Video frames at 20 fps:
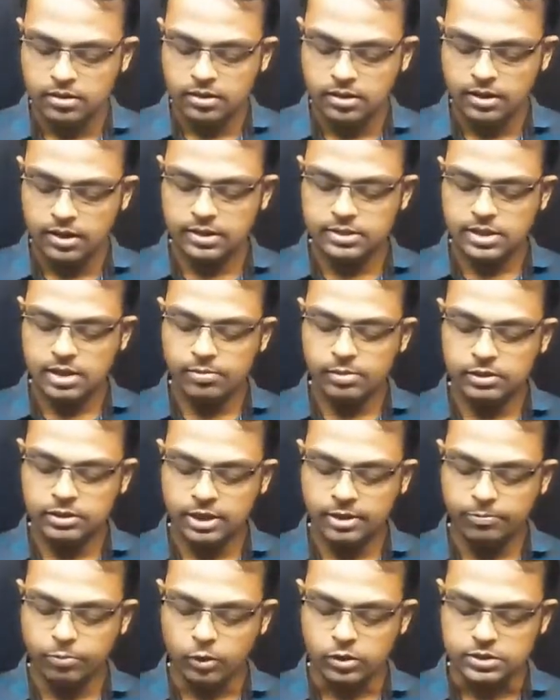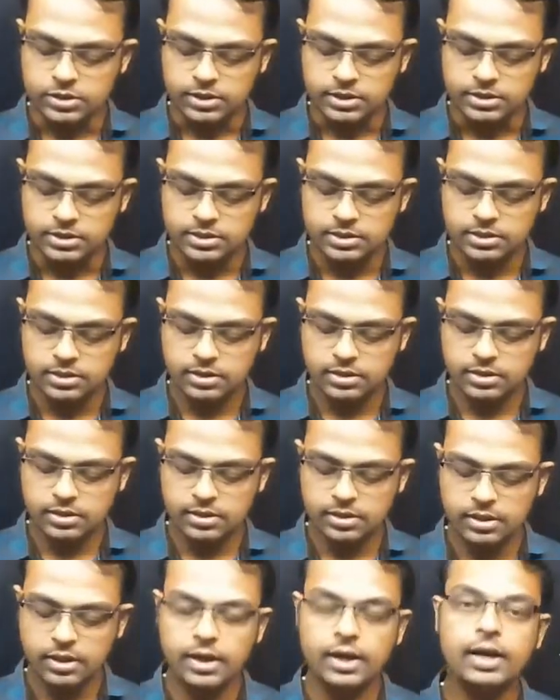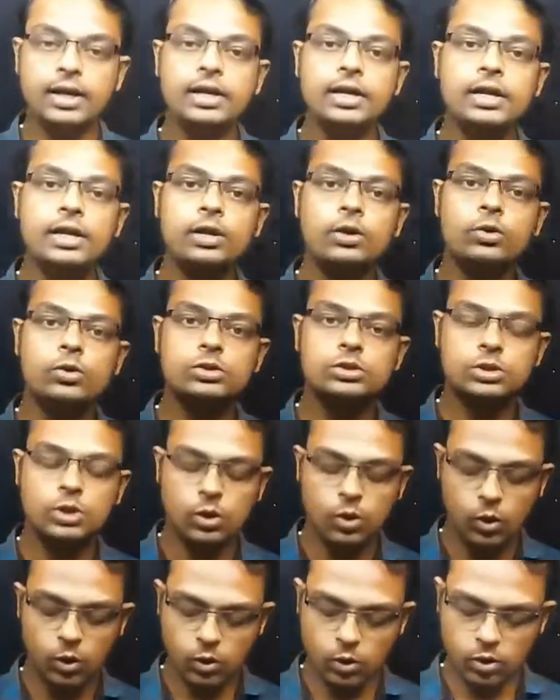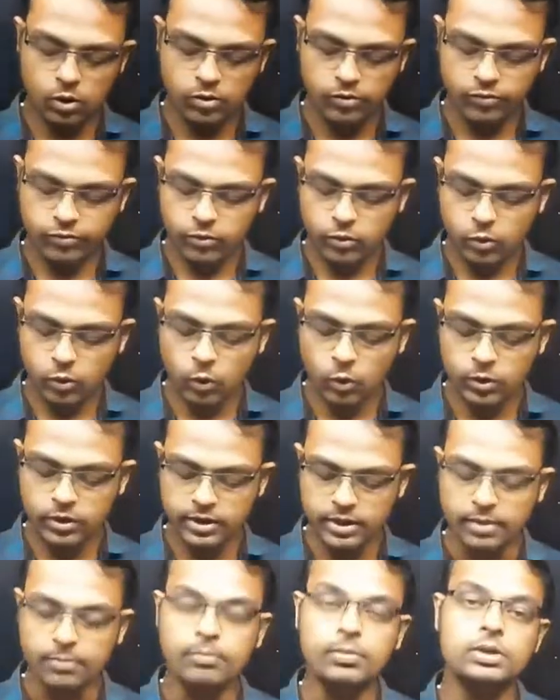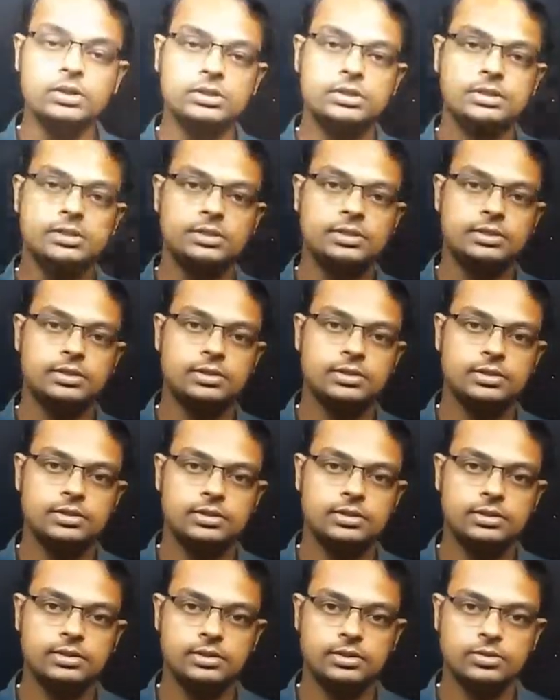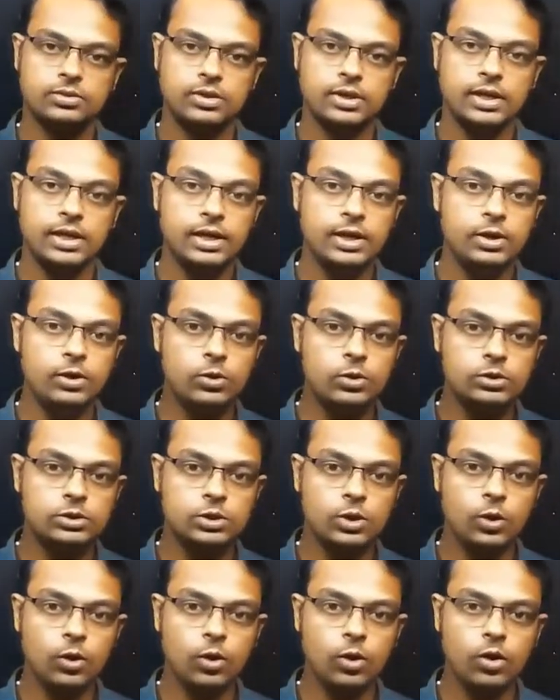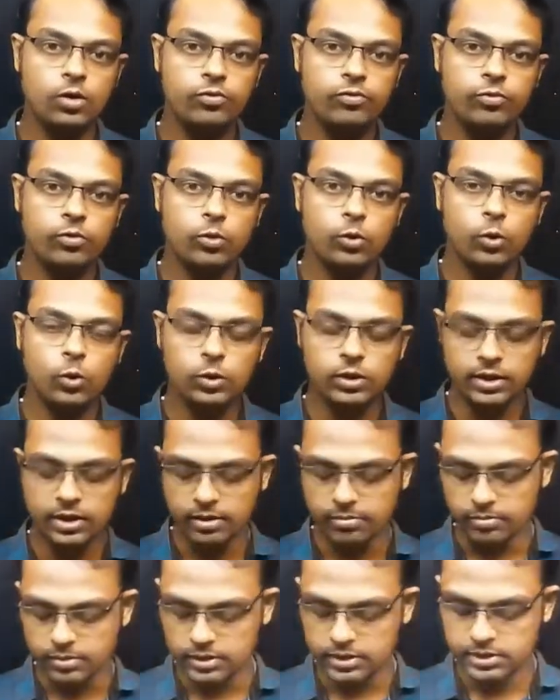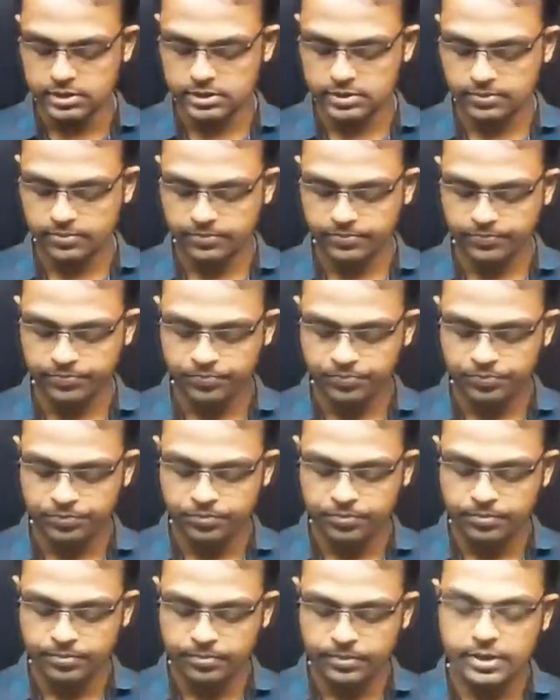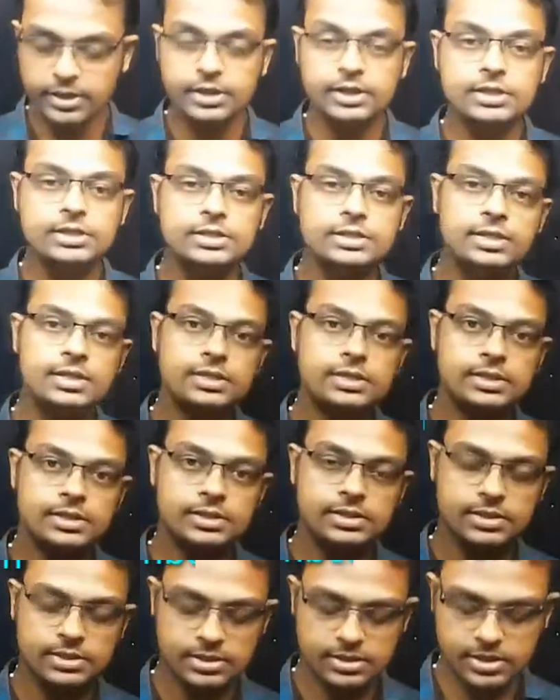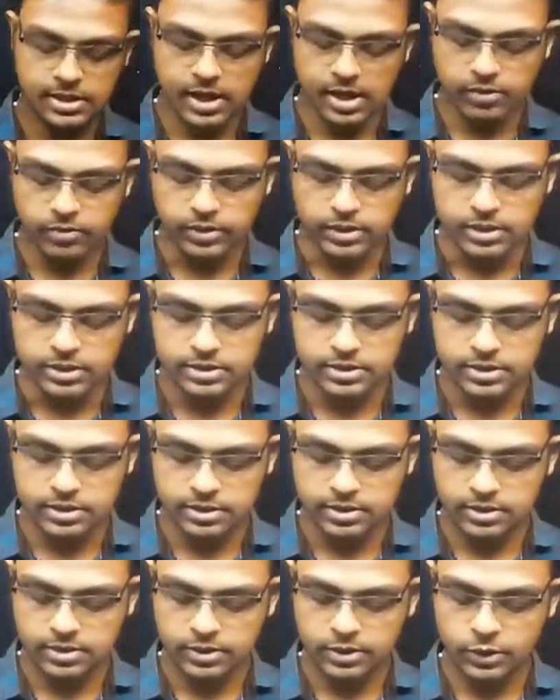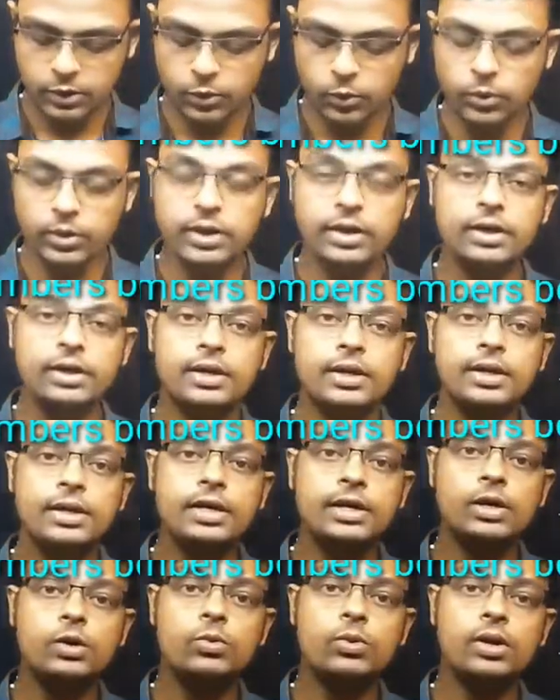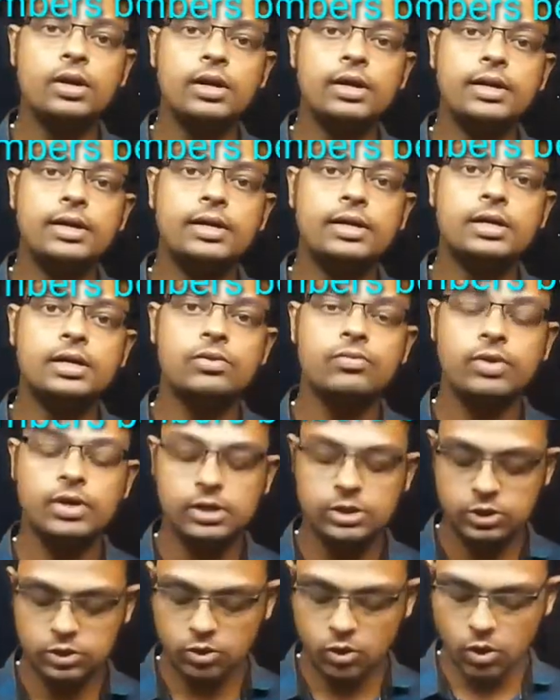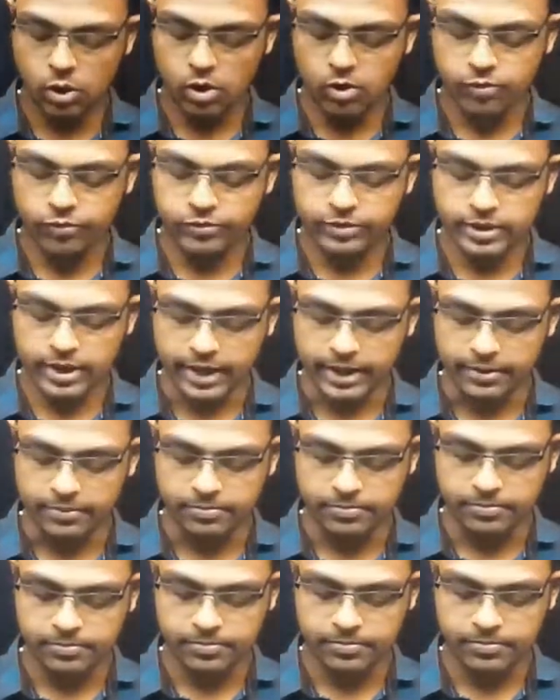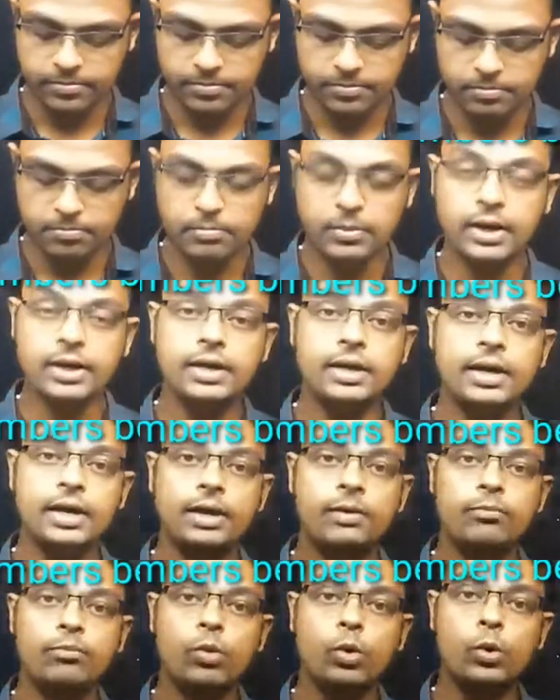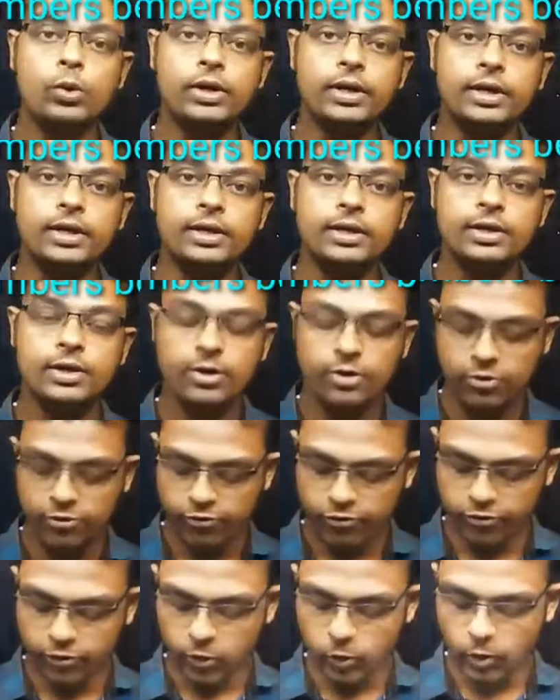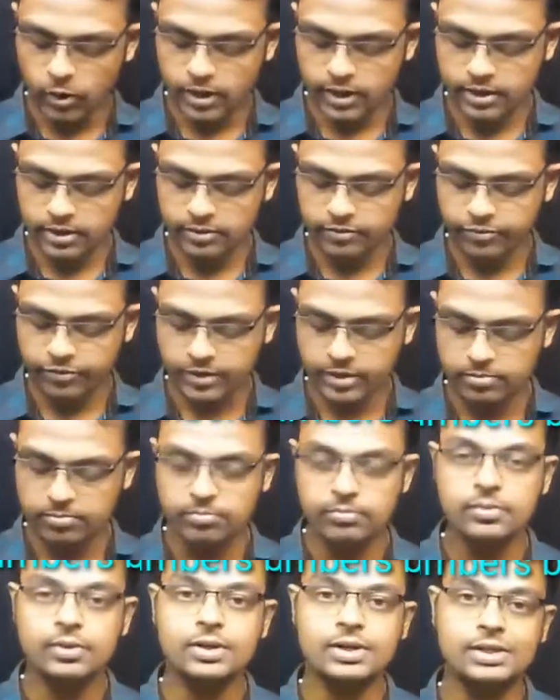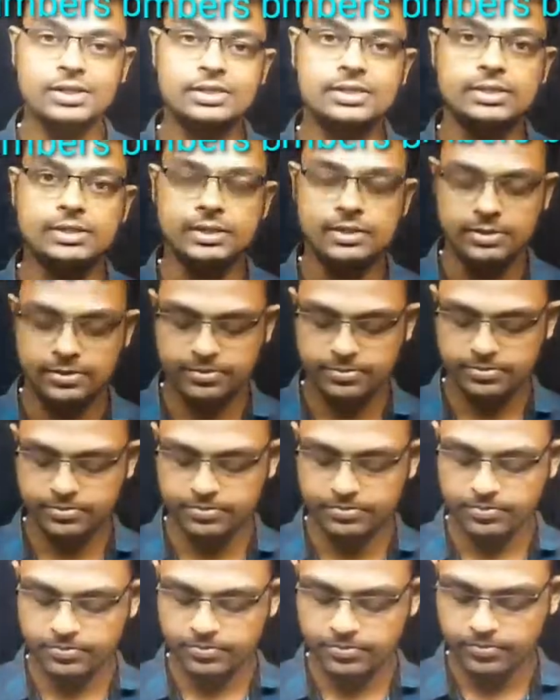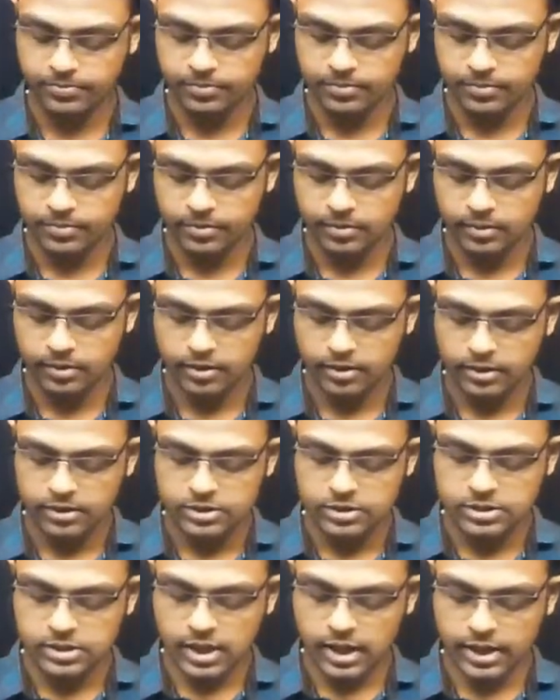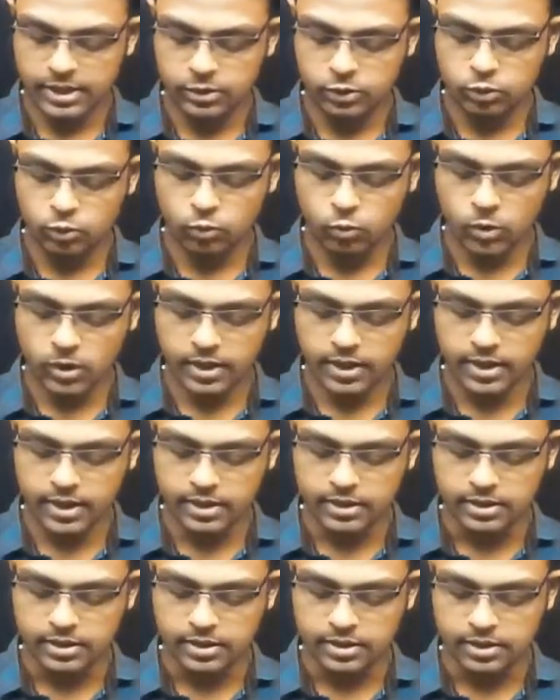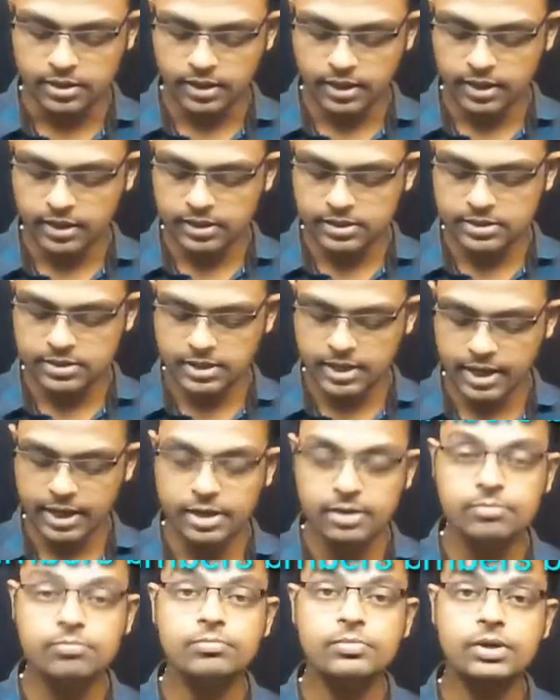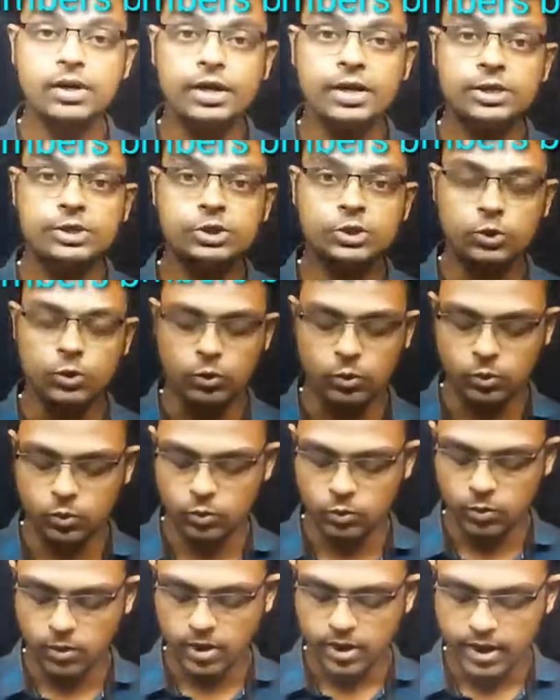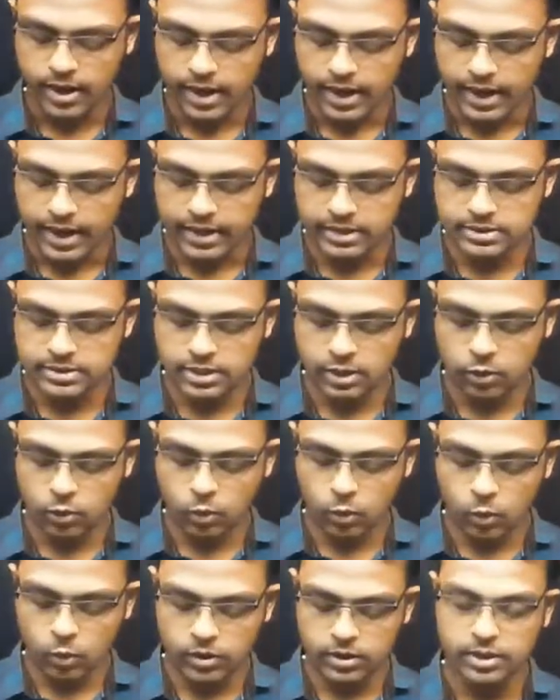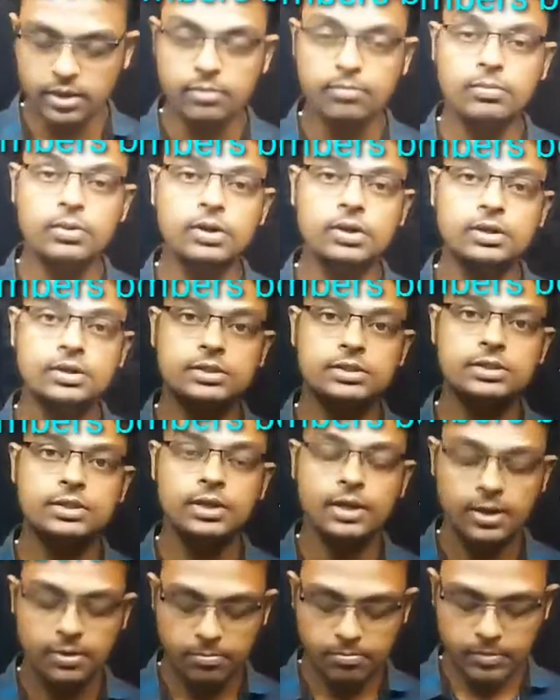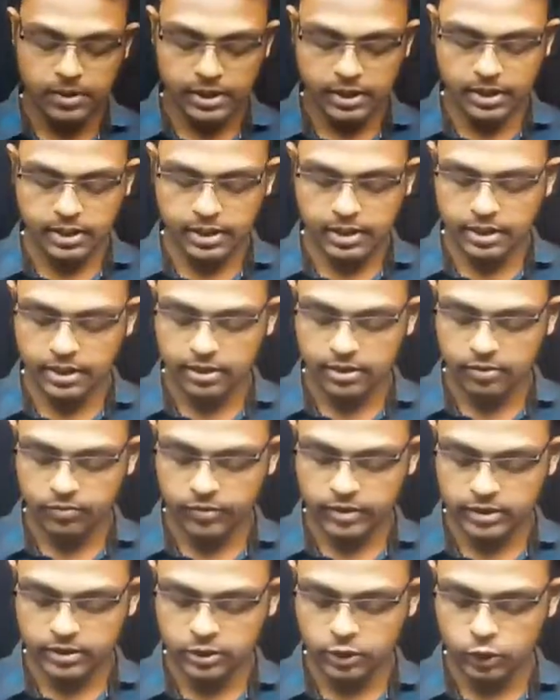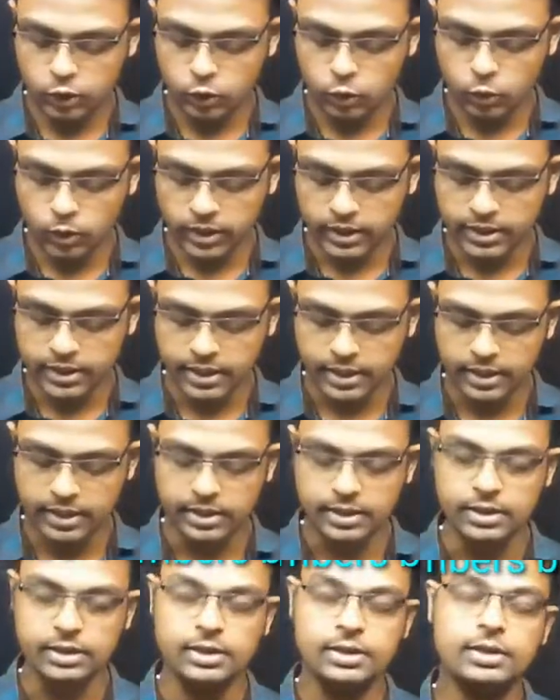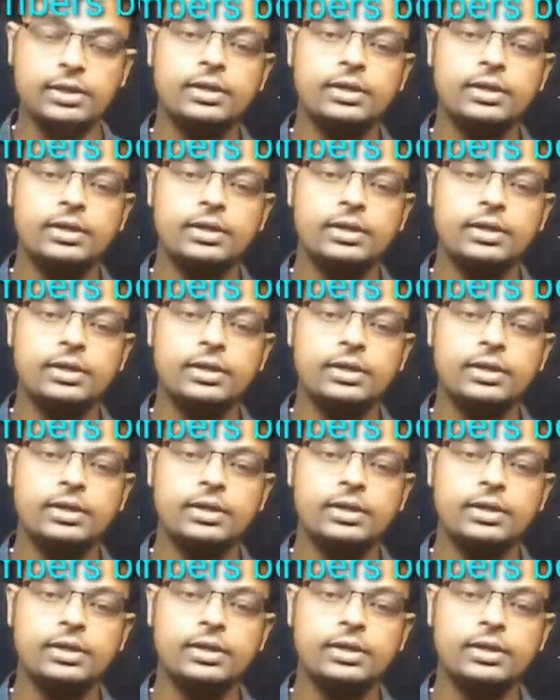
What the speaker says: Example 3.6, Galileo's law of odd numbers. Galileo's law of odd numbers. The distances traversed during equal intervals of time by a body falling from rest stand to one another in the same ratio as the odd numbers beginning with unity.